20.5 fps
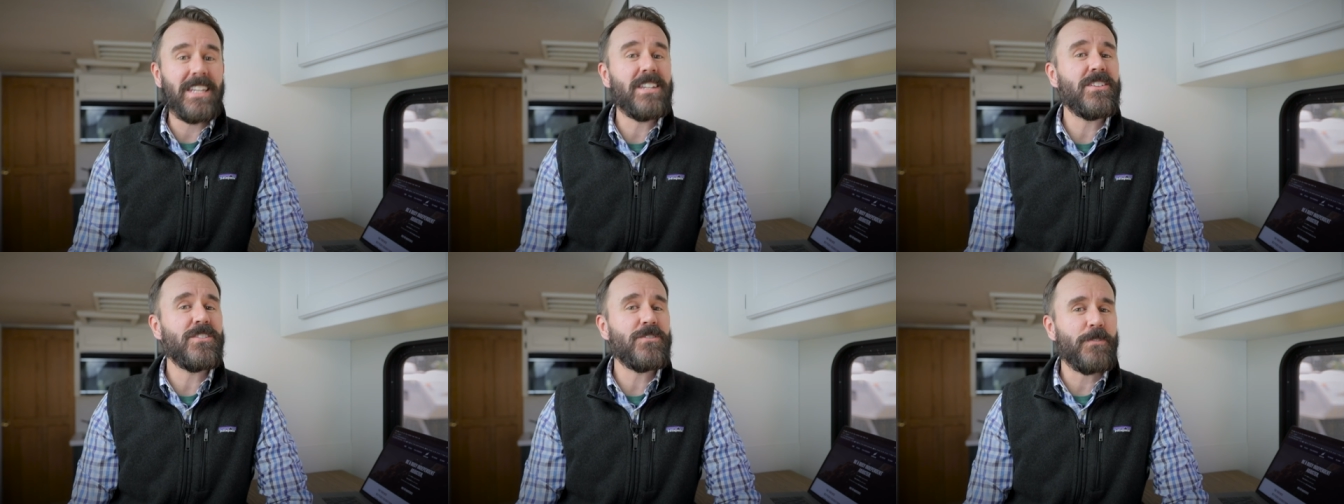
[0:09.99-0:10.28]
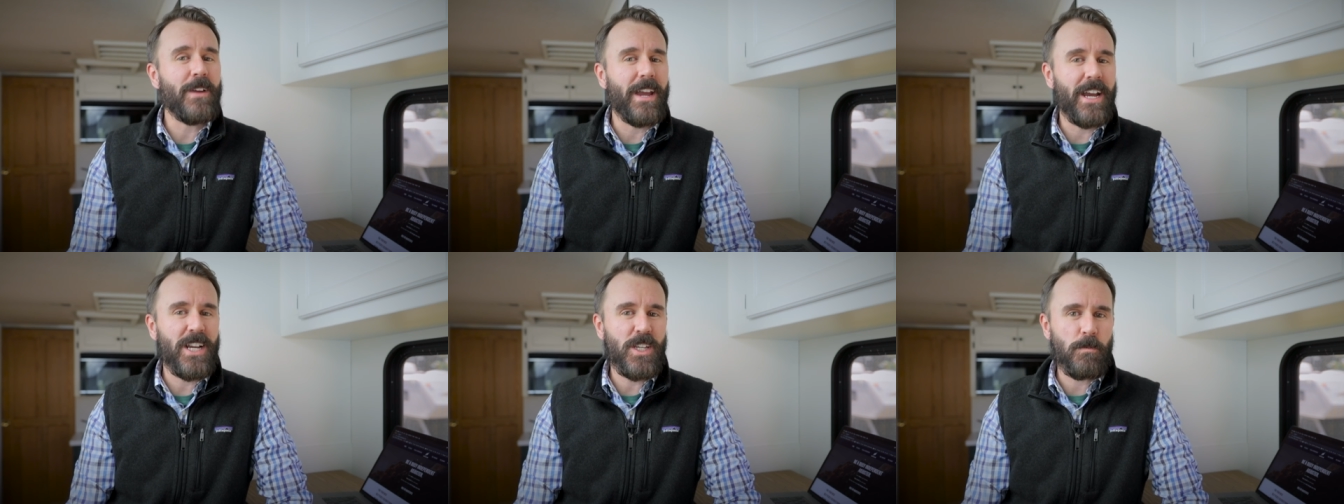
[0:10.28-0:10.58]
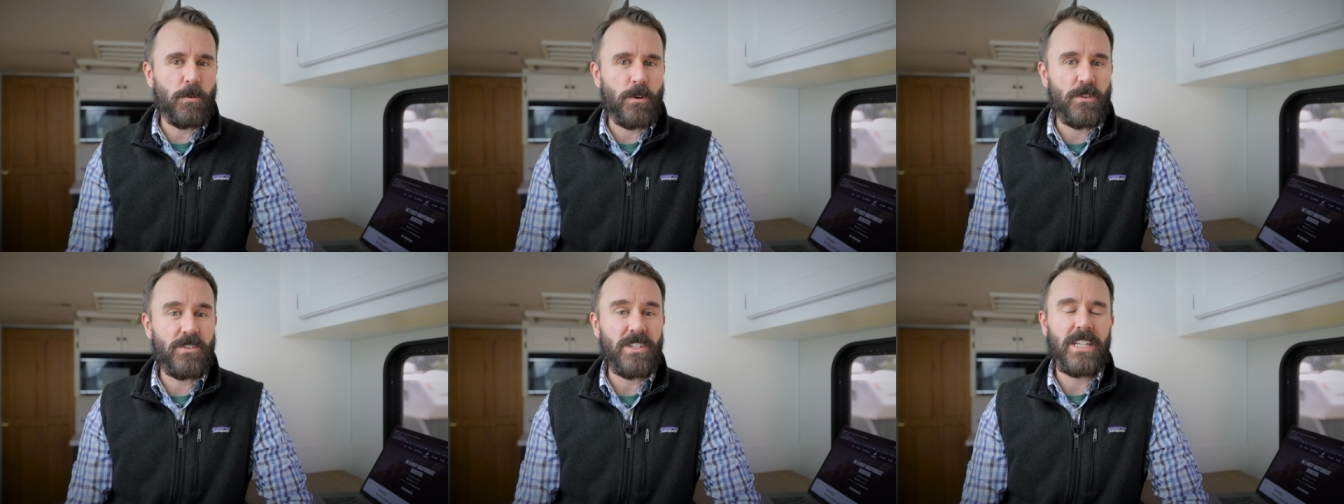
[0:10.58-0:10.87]
industry
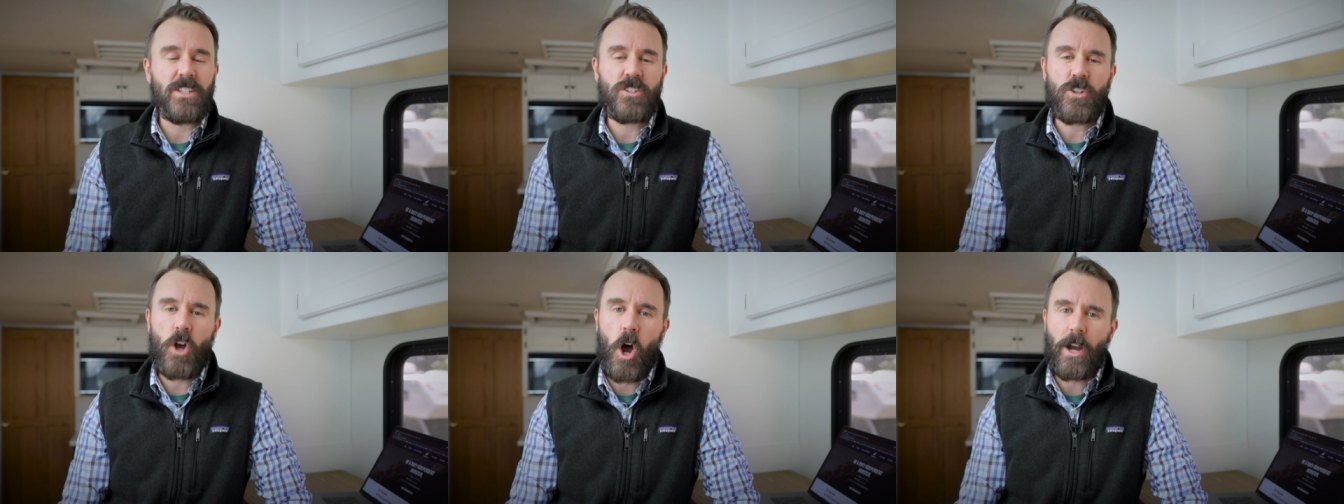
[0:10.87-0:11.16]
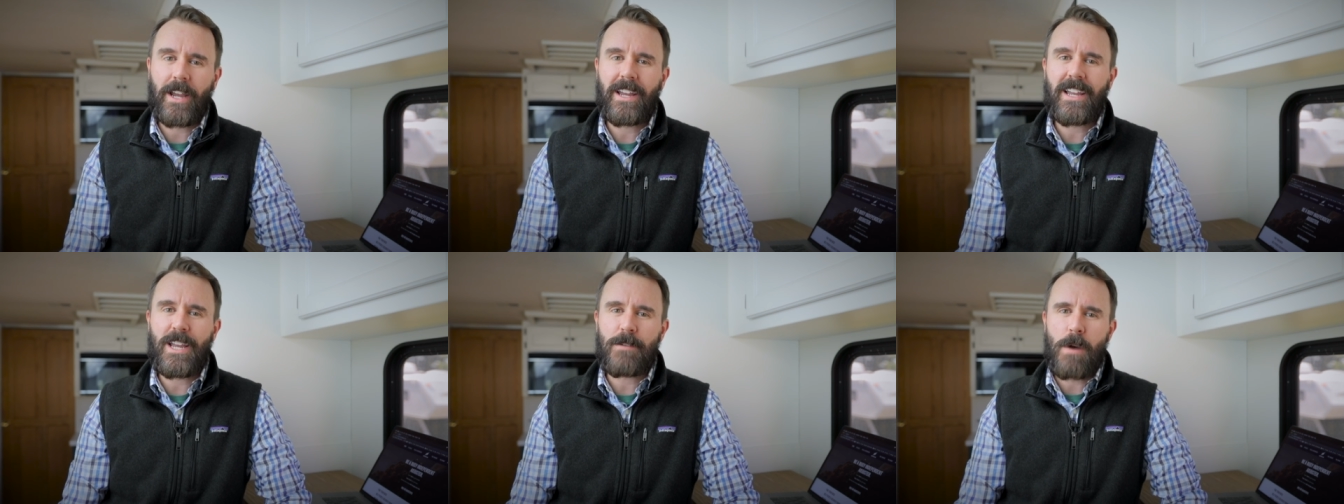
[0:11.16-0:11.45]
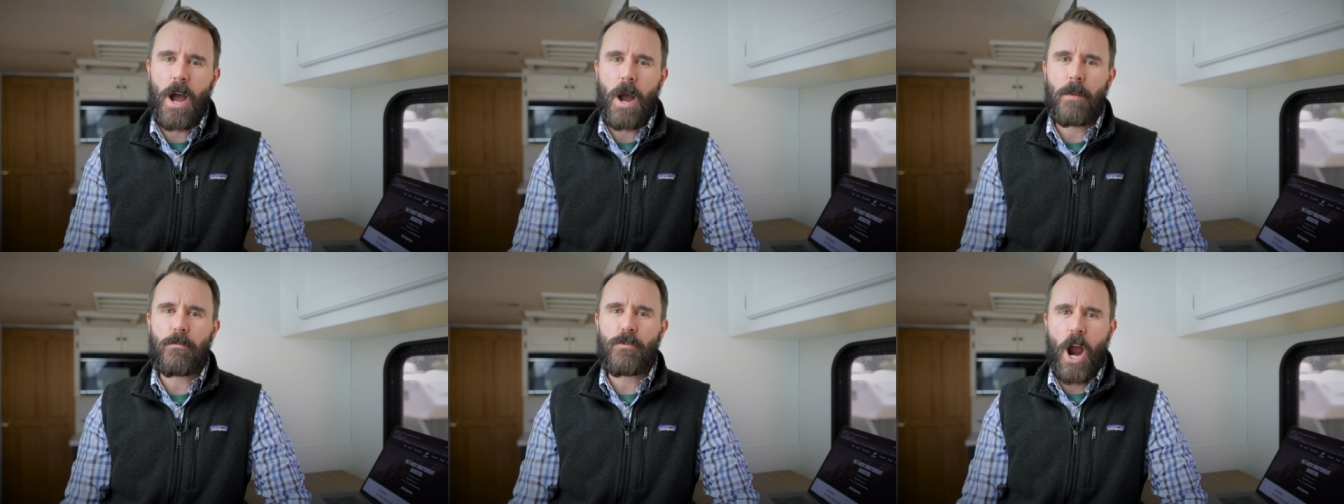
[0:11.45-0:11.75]
experts in talking
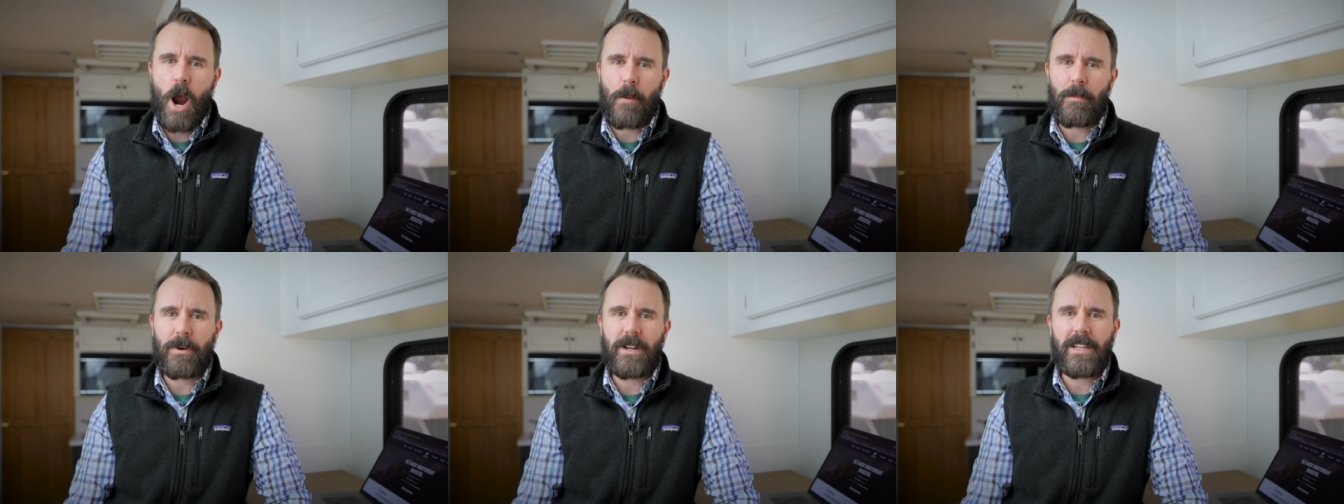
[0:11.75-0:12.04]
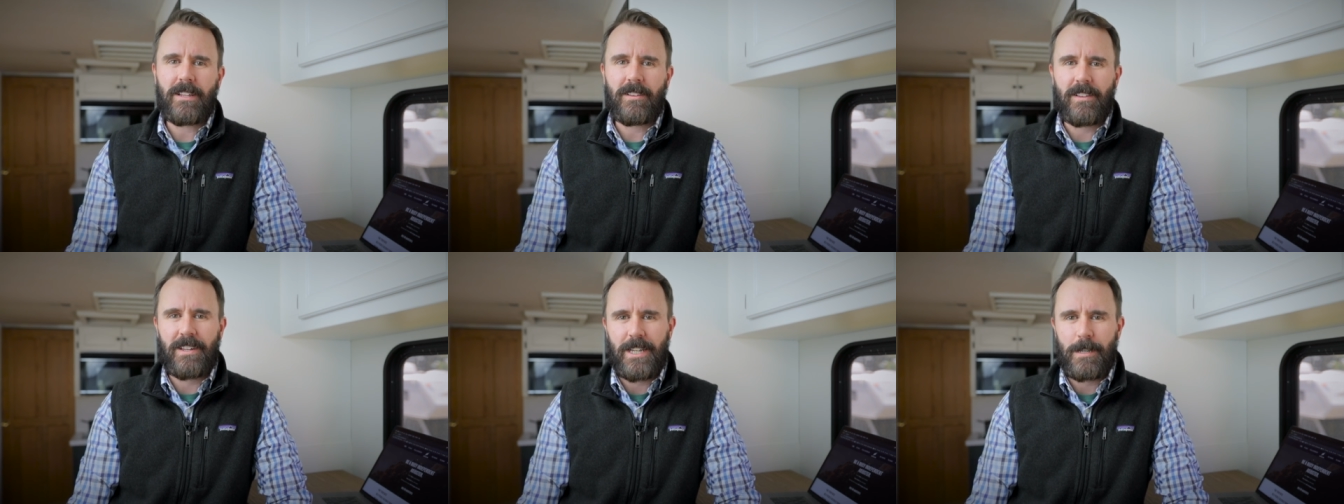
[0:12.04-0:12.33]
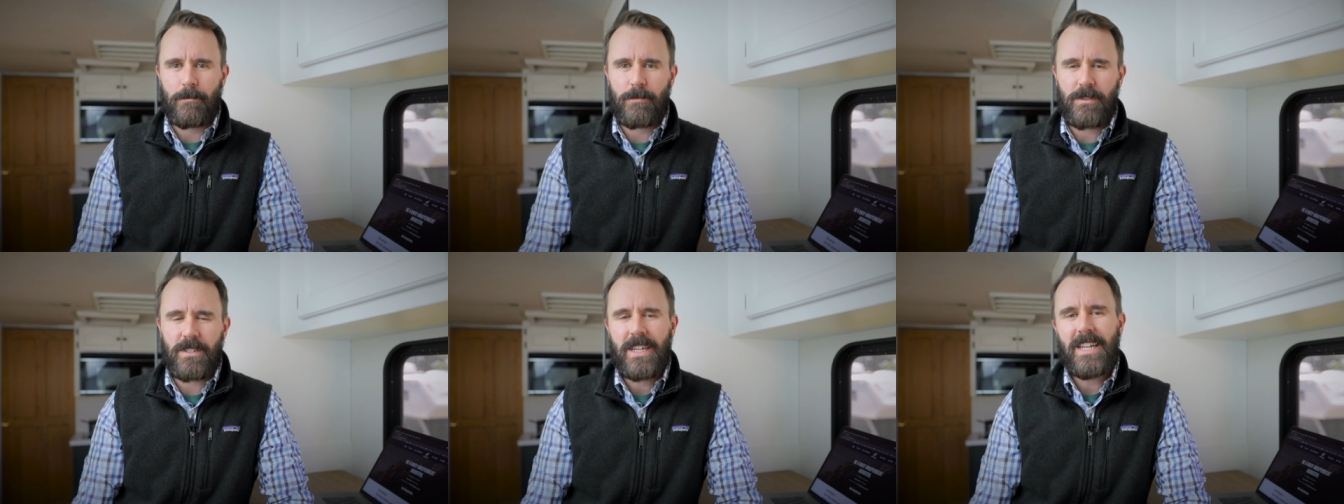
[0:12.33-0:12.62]
about property
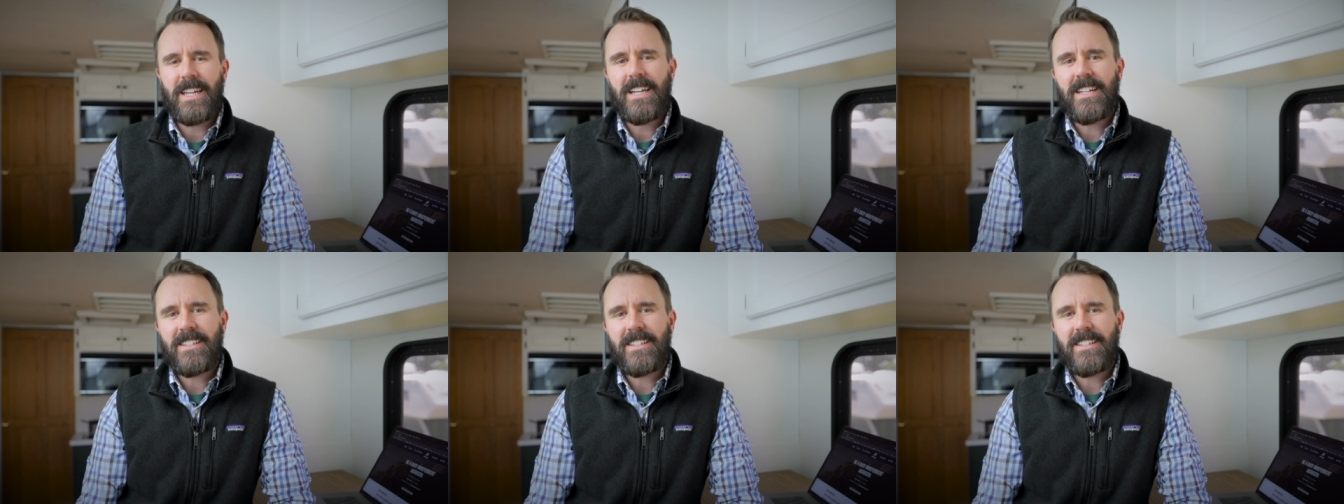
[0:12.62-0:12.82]
claims